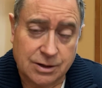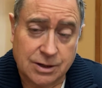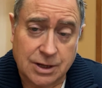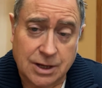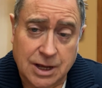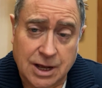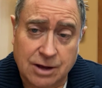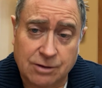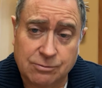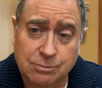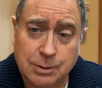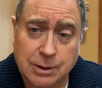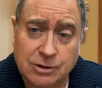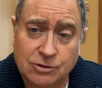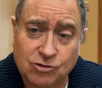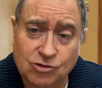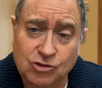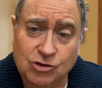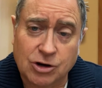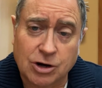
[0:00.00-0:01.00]
have
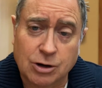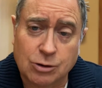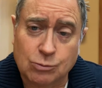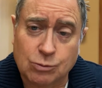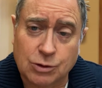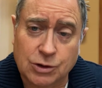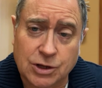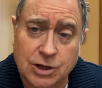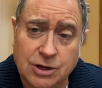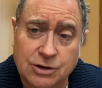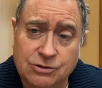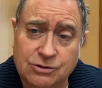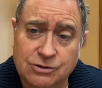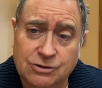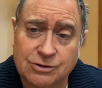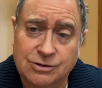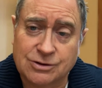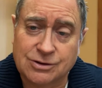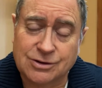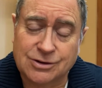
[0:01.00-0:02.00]
been shared with us.
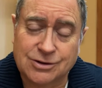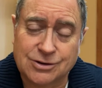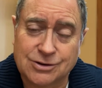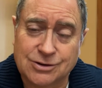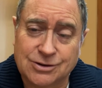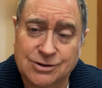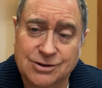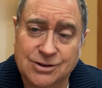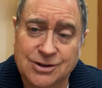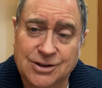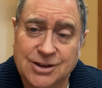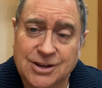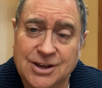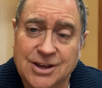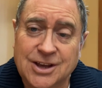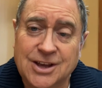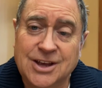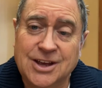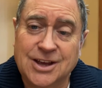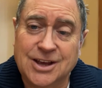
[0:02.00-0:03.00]

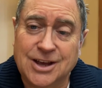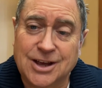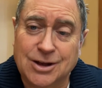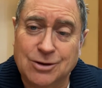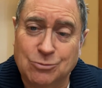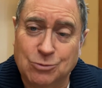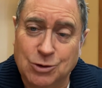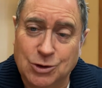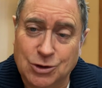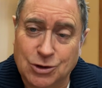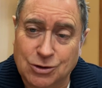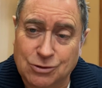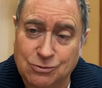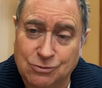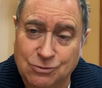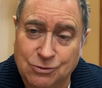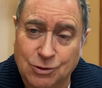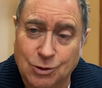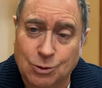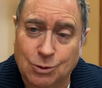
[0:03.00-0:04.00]
And we look
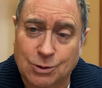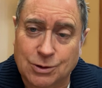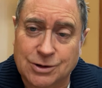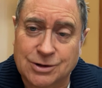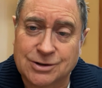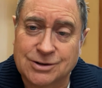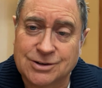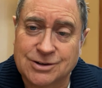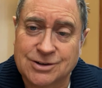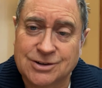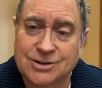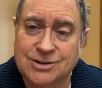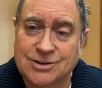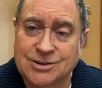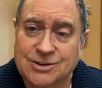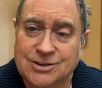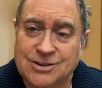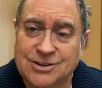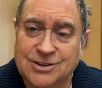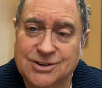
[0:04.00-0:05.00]
forward
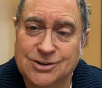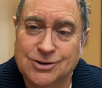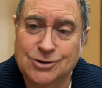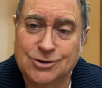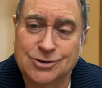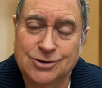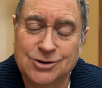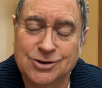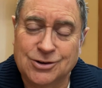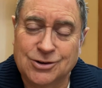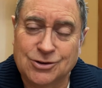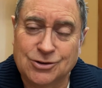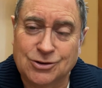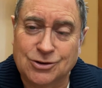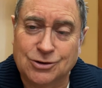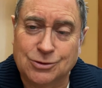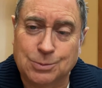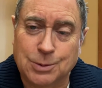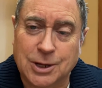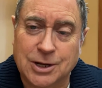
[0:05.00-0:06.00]
to
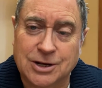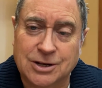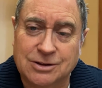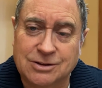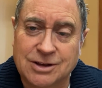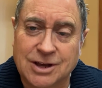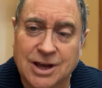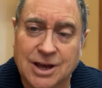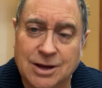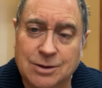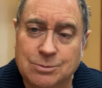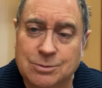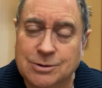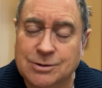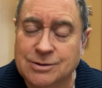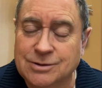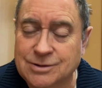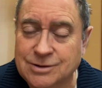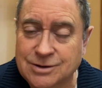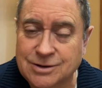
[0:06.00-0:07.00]
spending time
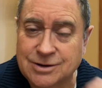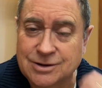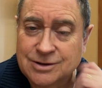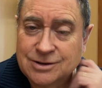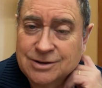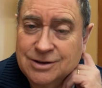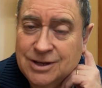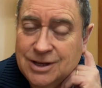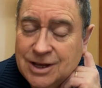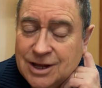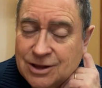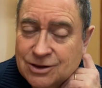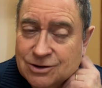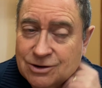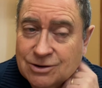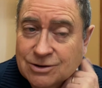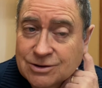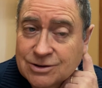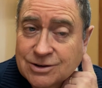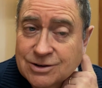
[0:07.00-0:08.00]
together
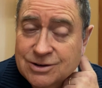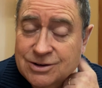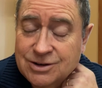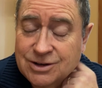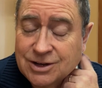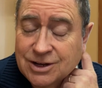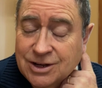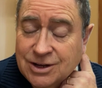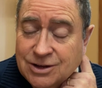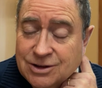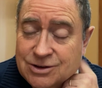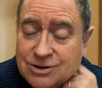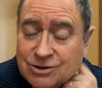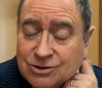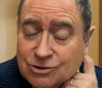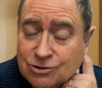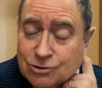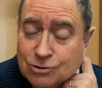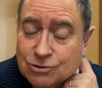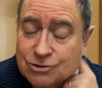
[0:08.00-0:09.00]

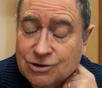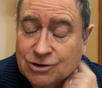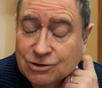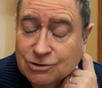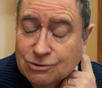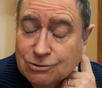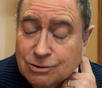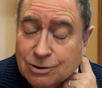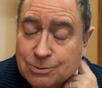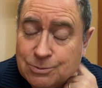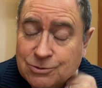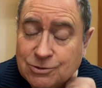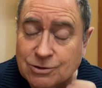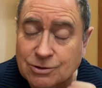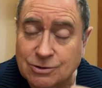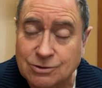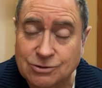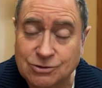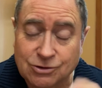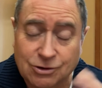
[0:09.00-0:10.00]
searching
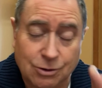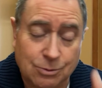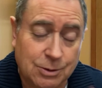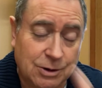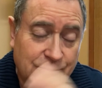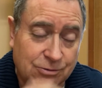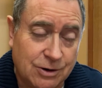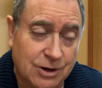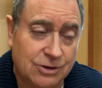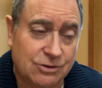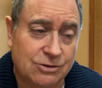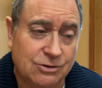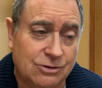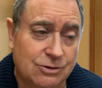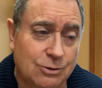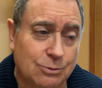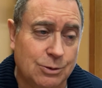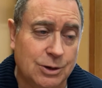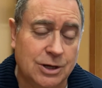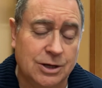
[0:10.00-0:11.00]
Scripture. So, my friends,
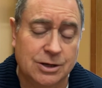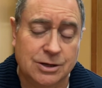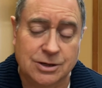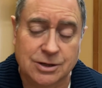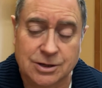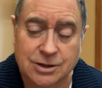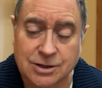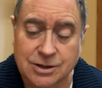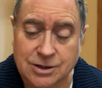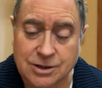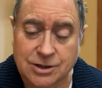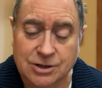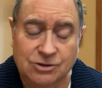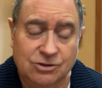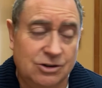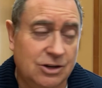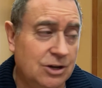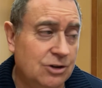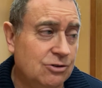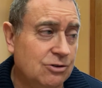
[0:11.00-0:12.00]
until we
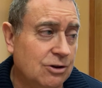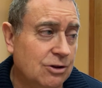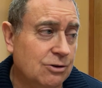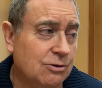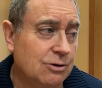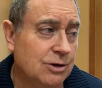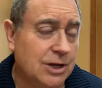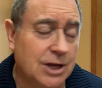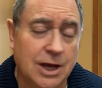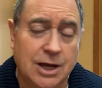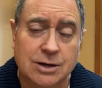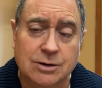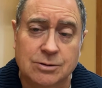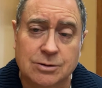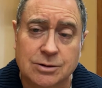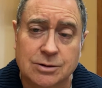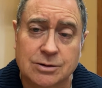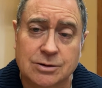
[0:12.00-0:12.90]
see each other again,